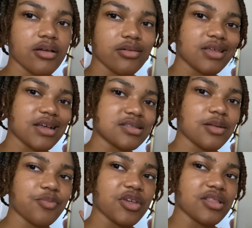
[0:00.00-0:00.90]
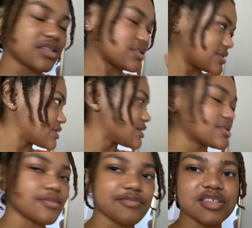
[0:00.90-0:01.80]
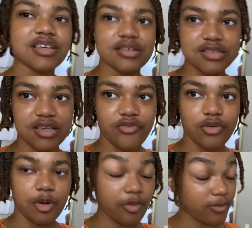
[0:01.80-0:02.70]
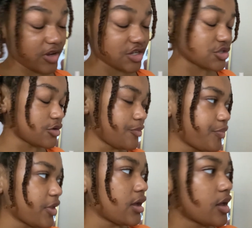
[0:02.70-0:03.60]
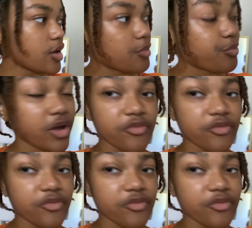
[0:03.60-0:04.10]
that's something that just needs some TLC from a professional. But